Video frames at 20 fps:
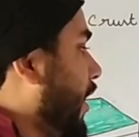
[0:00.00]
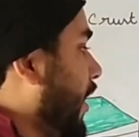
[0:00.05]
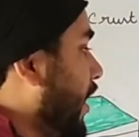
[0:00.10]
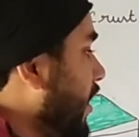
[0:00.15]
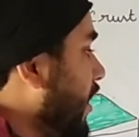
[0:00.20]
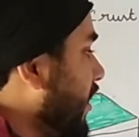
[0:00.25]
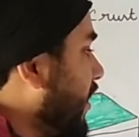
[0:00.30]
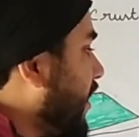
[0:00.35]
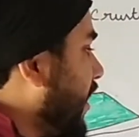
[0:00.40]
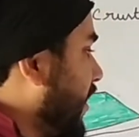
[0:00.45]

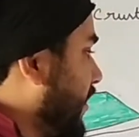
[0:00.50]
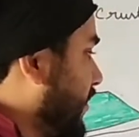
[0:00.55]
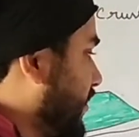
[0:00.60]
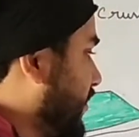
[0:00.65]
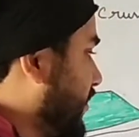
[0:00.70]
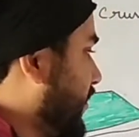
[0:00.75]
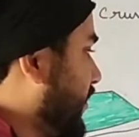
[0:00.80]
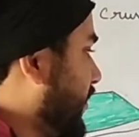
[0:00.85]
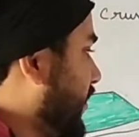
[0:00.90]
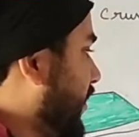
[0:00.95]
In
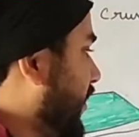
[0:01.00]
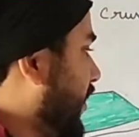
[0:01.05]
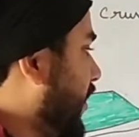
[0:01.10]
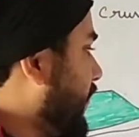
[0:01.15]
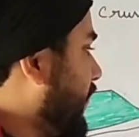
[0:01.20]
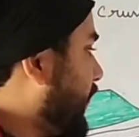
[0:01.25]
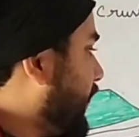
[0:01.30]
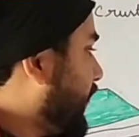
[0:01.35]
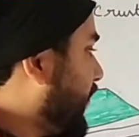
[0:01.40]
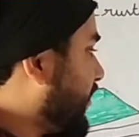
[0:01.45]
case
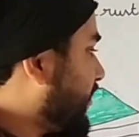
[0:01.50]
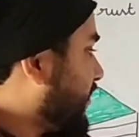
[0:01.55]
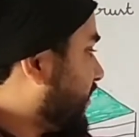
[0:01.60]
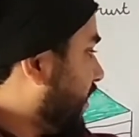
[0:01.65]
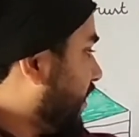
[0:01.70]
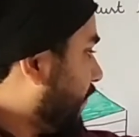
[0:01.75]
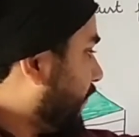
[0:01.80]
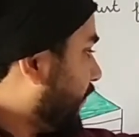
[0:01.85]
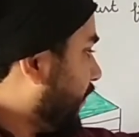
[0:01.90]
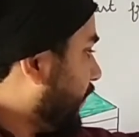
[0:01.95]
if this
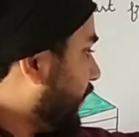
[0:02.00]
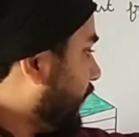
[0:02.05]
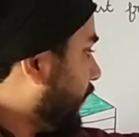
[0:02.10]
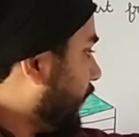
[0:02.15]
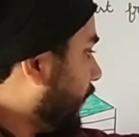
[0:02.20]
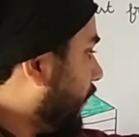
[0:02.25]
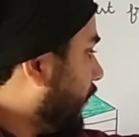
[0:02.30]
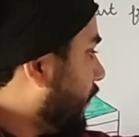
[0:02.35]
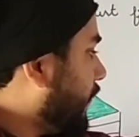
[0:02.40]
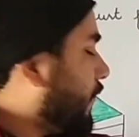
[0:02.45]
safety
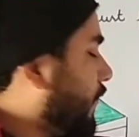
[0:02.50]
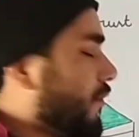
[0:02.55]
valve